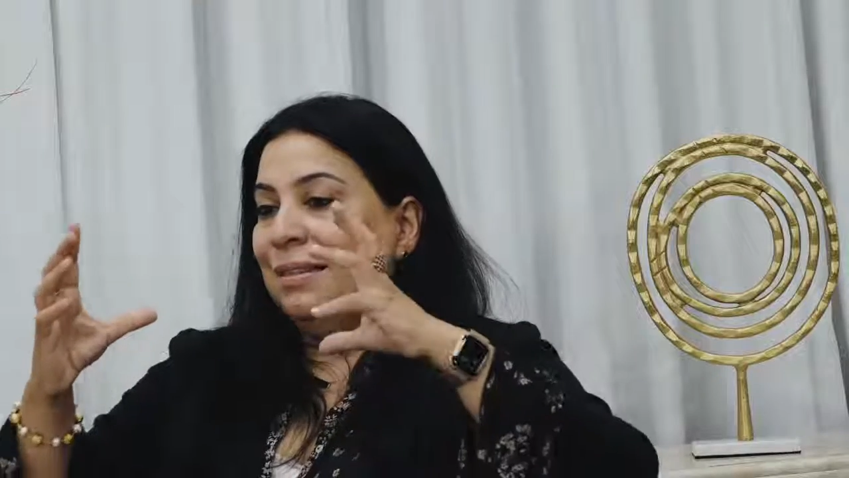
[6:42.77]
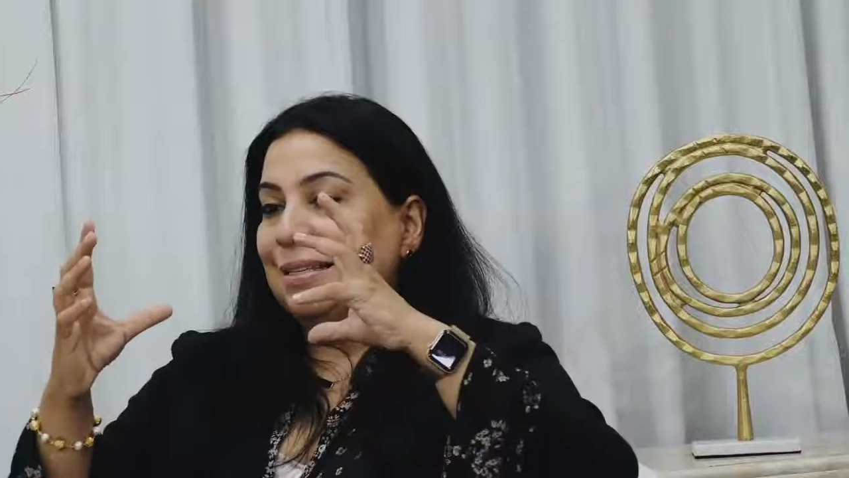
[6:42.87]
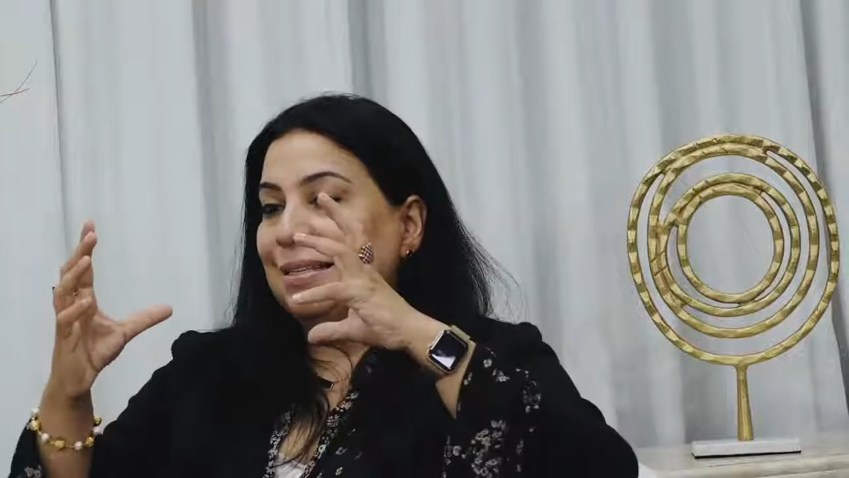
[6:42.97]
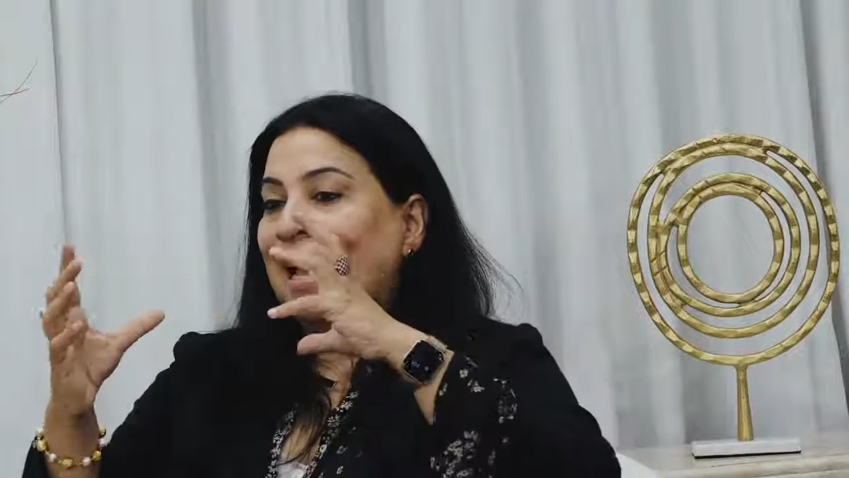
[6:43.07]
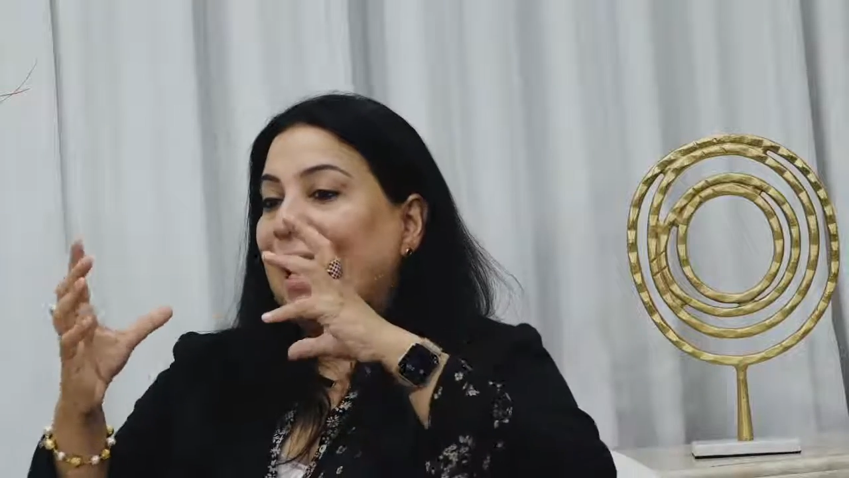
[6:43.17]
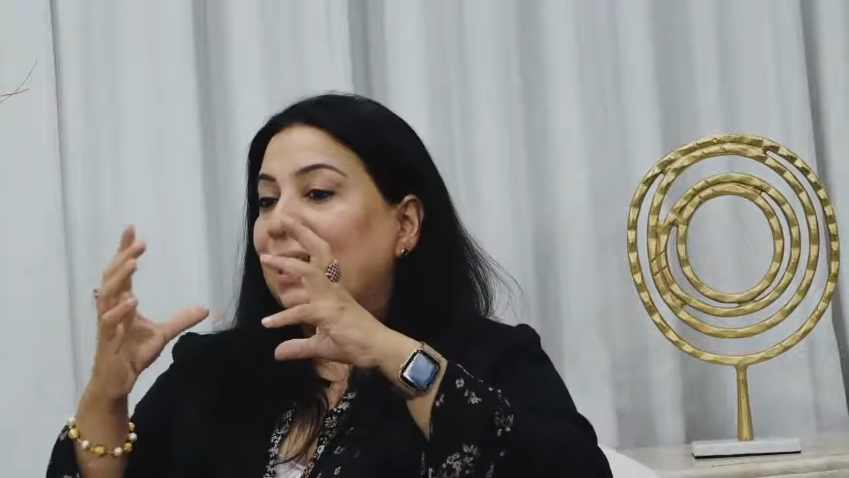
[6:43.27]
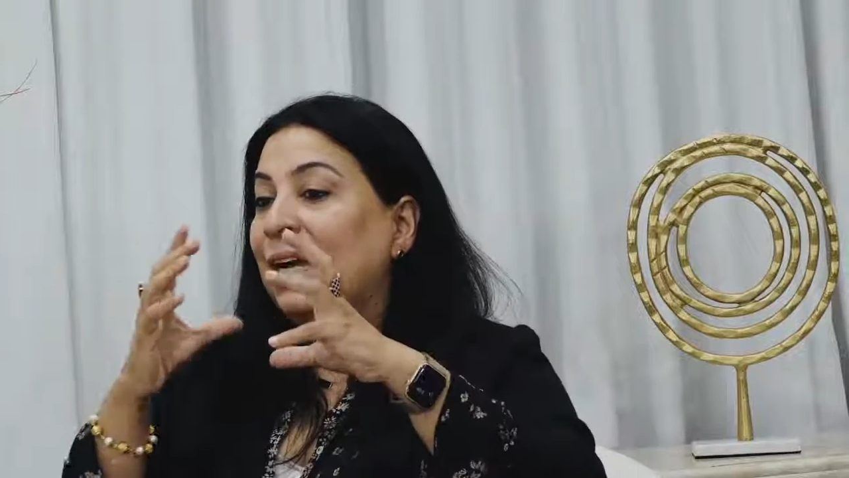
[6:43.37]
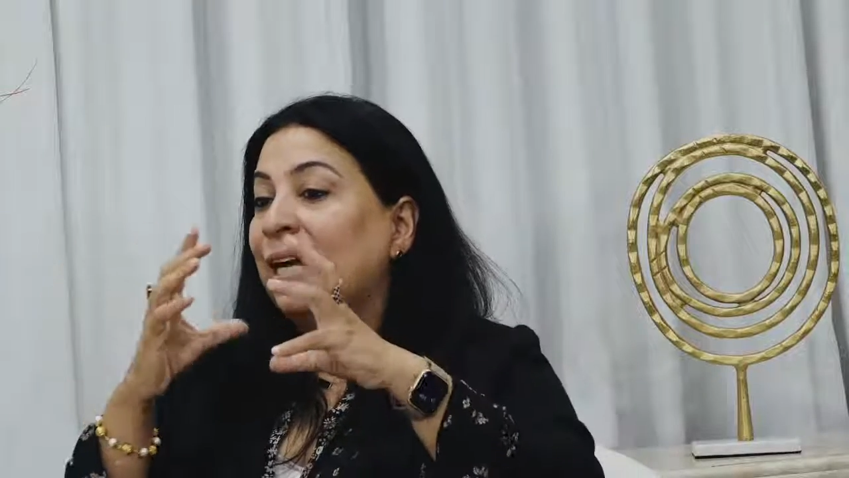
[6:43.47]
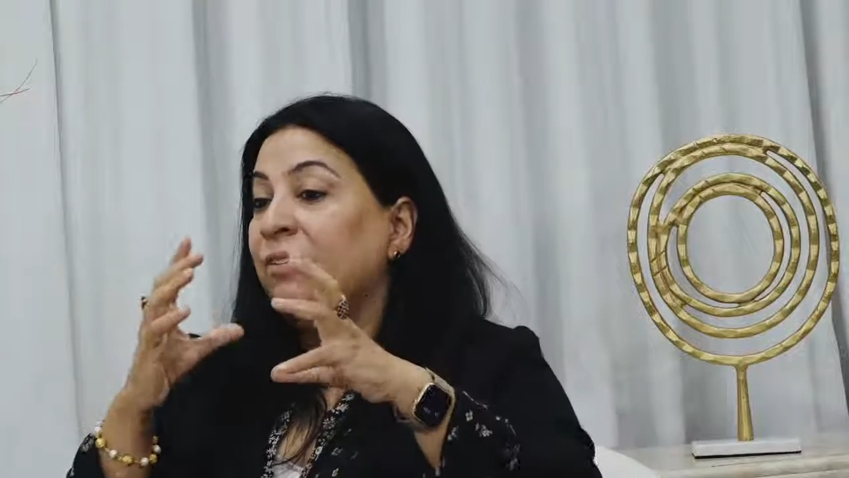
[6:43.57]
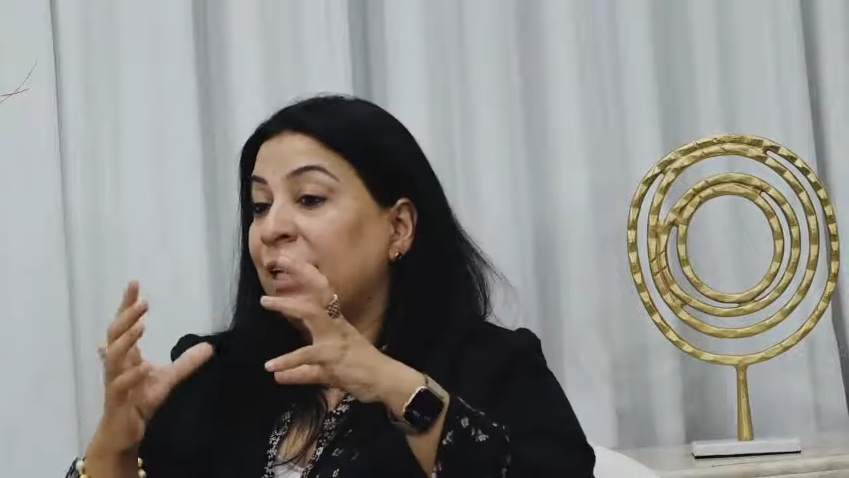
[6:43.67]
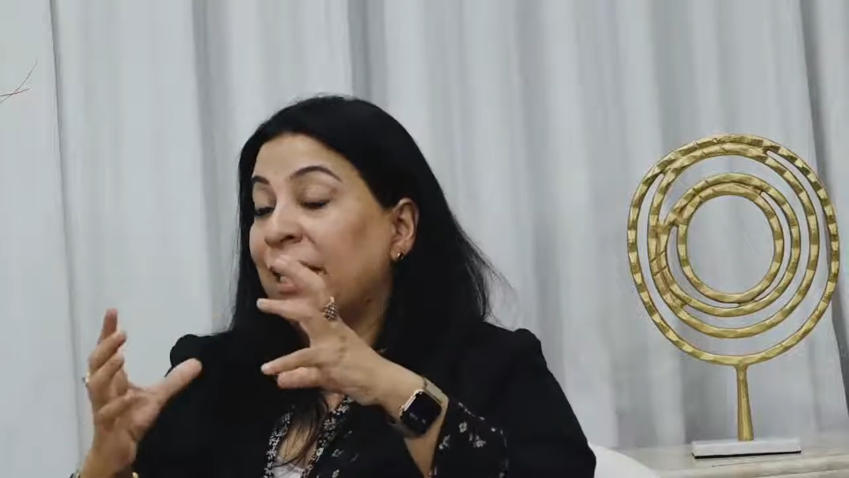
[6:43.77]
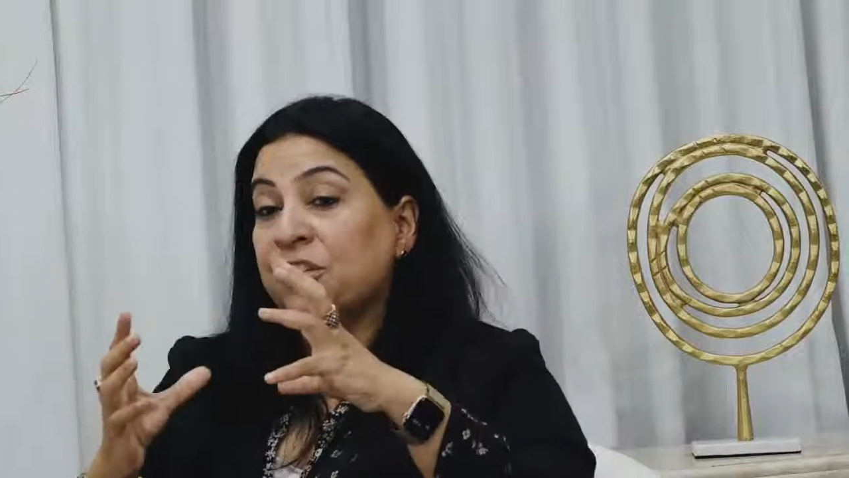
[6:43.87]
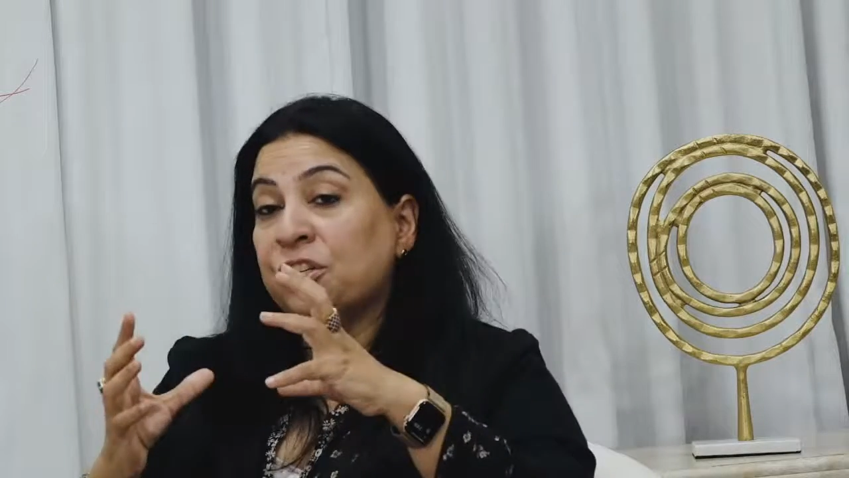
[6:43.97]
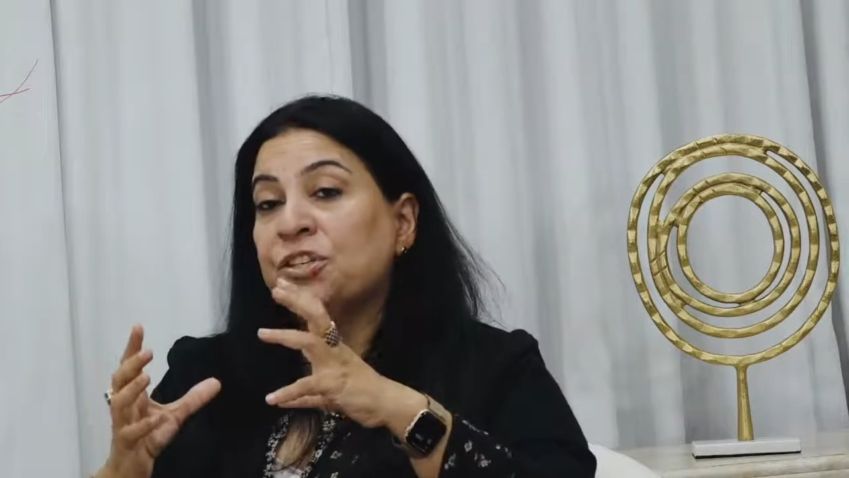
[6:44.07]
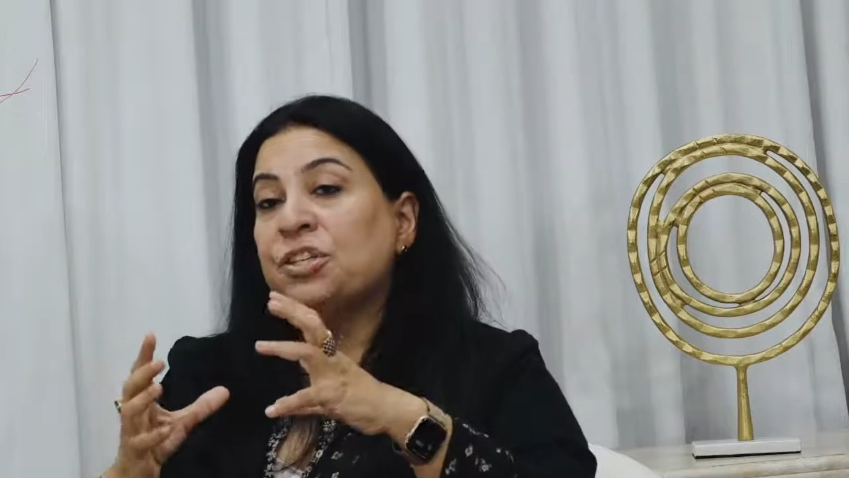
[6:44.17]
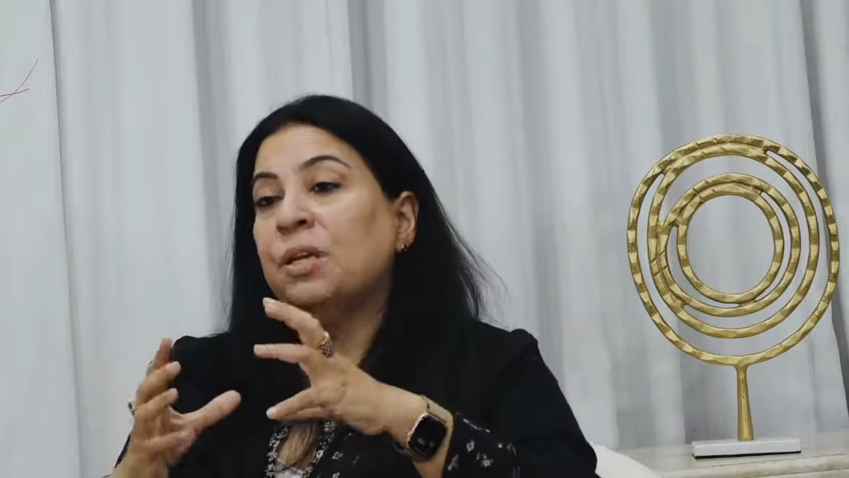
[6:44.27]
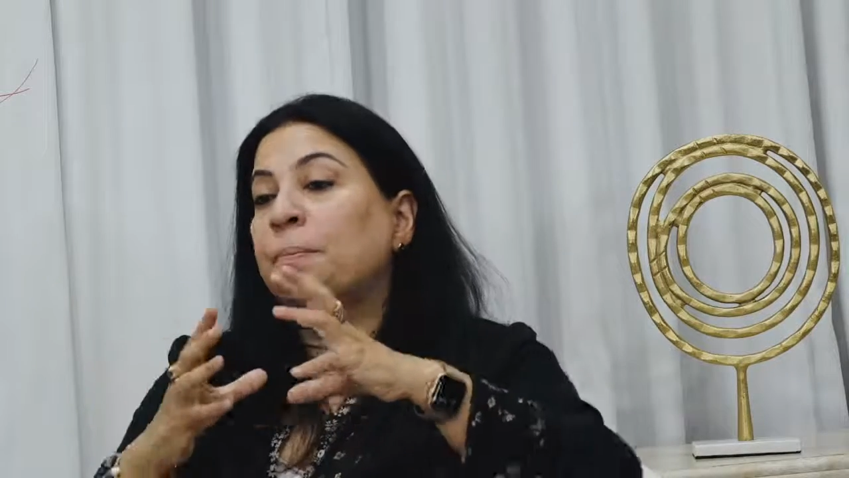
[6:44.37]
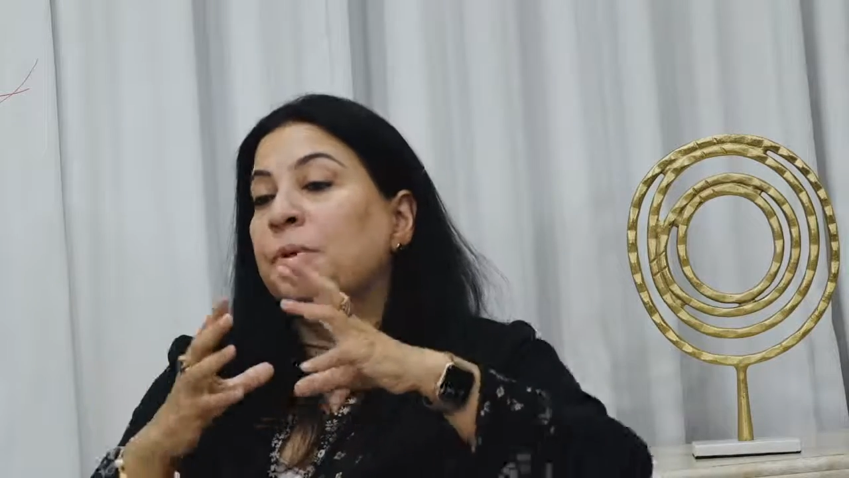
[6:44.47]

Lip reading: this ally relationship